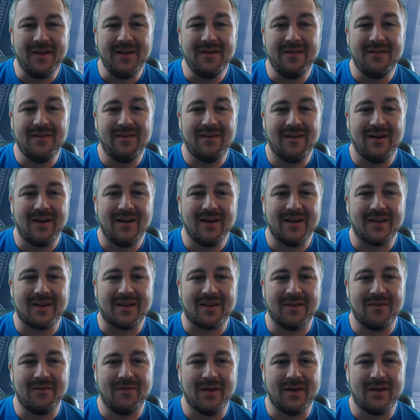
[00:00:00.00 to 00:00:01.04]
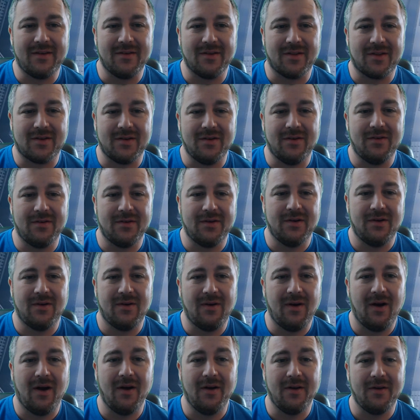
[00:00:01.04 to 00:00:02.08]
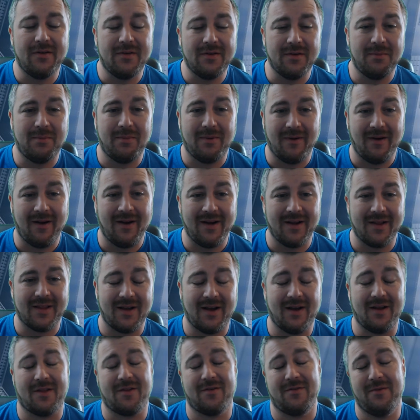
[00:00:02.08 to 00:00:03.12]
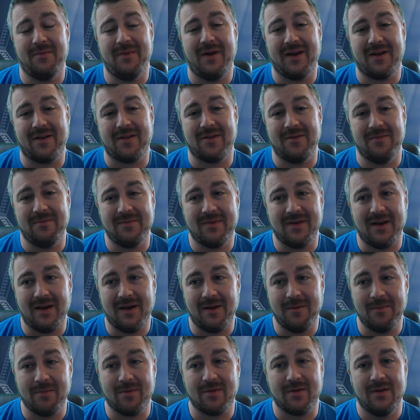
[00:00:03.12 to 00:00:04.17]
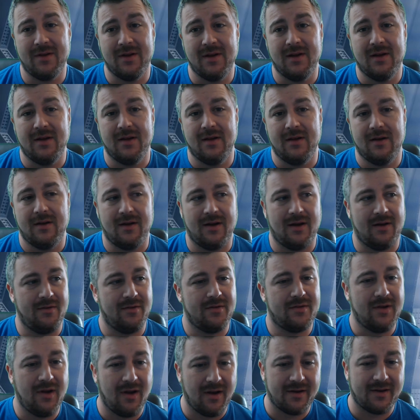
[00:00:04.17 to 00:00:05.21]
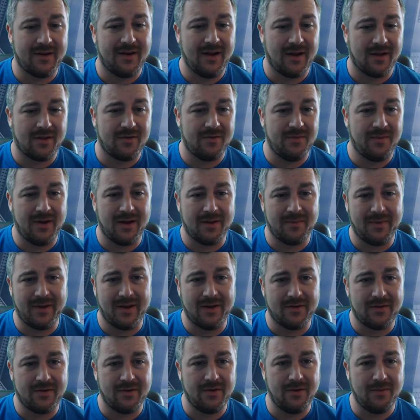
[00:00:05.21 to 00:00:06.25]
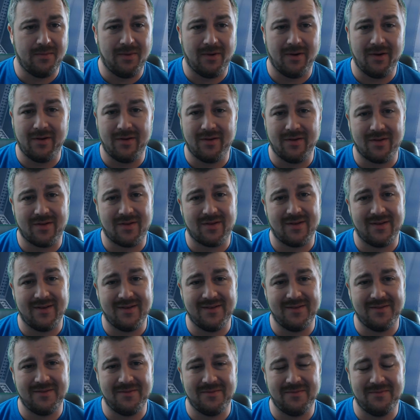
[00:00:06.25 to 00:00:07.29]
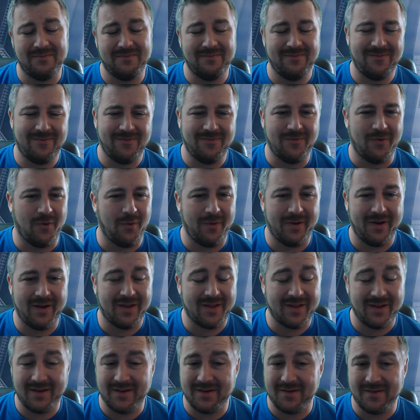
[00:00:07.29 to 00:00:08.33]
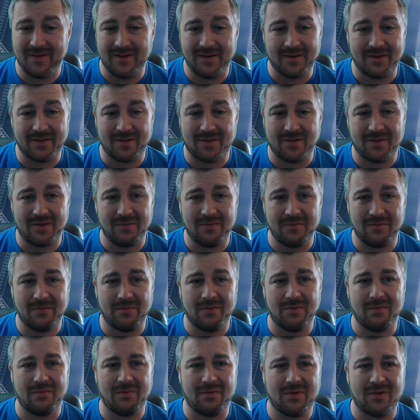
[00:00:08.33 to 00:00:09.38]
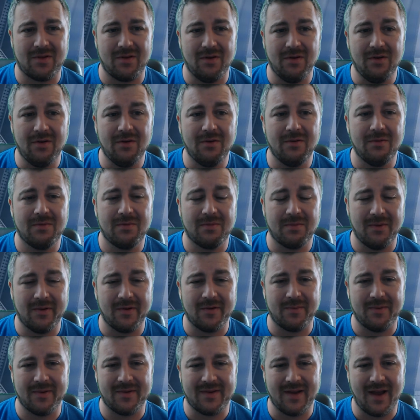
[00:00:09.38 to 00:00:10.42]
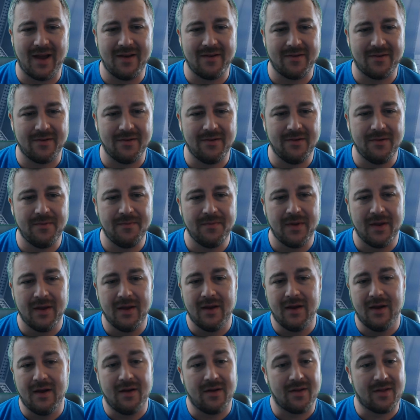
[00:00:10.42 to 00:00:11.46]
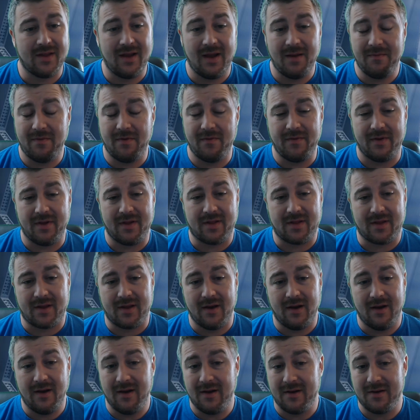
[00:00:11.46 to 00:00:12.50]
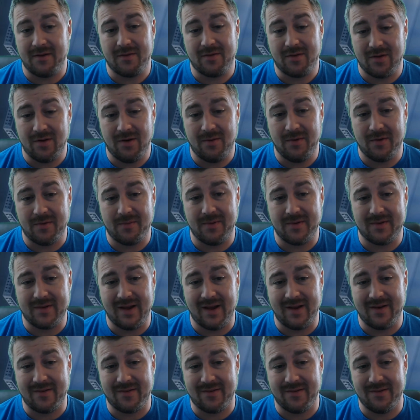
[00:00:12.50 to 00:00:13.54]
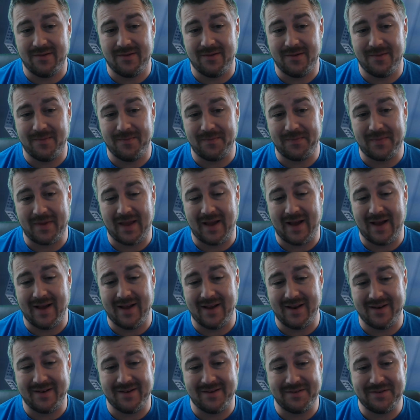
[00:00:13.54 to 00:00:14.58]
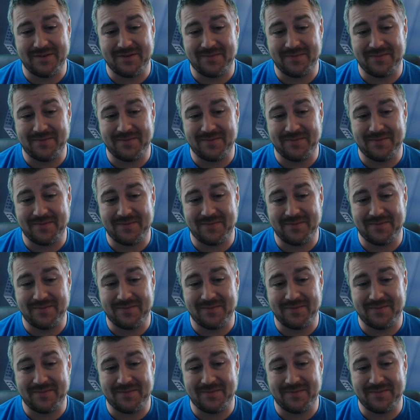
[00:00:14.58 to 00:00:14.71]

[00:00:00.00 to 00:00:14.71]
like they just don't know how to price astromech sometimes. Targeting astromech being 2 points ruins it. It's so much potential. Same for this card. So much potential, and